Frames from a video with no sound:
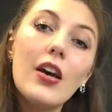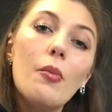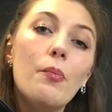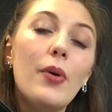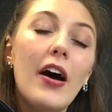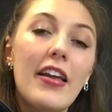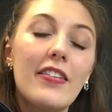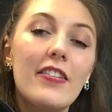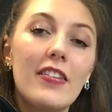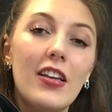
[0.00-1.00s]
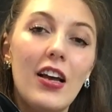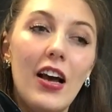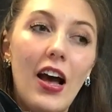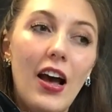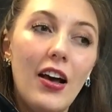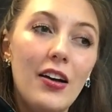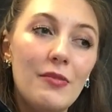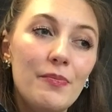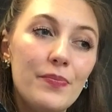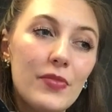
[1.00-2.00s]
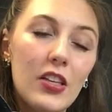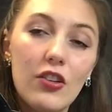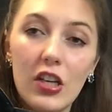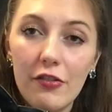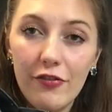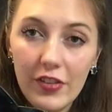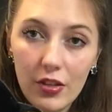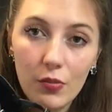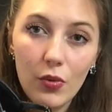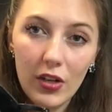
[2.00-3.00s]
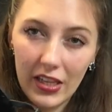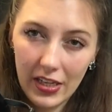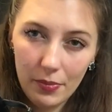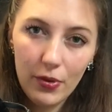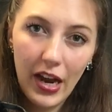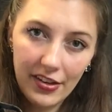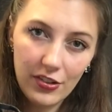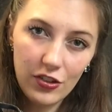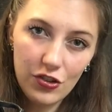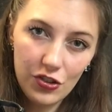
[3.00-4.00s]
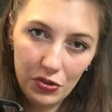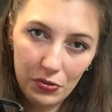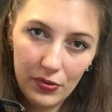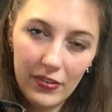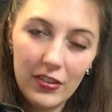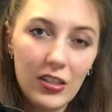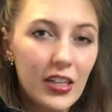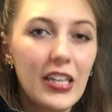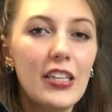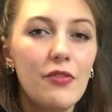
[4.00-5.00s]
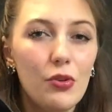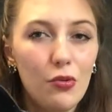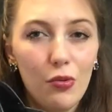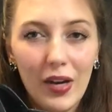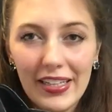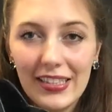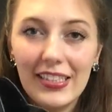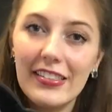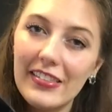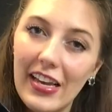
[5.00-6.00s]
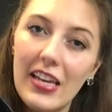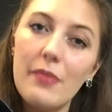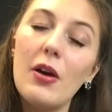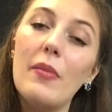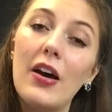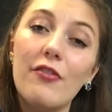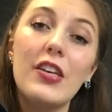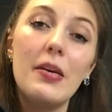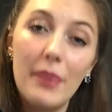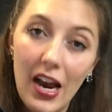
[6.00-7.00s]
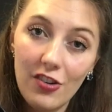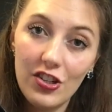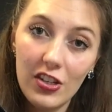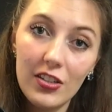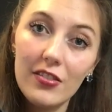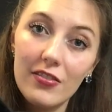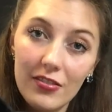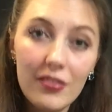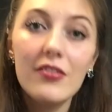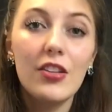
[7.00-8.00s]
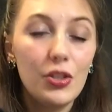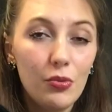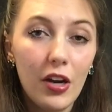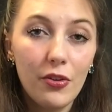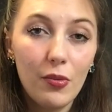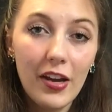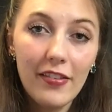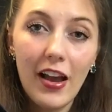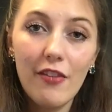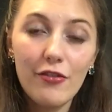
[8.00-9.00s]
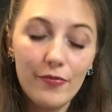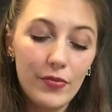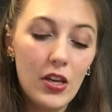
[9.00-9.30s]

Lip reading: but they're going to feel more like practice shoes. They're not going to give you quite the same amount of hip action that you would otherwise have.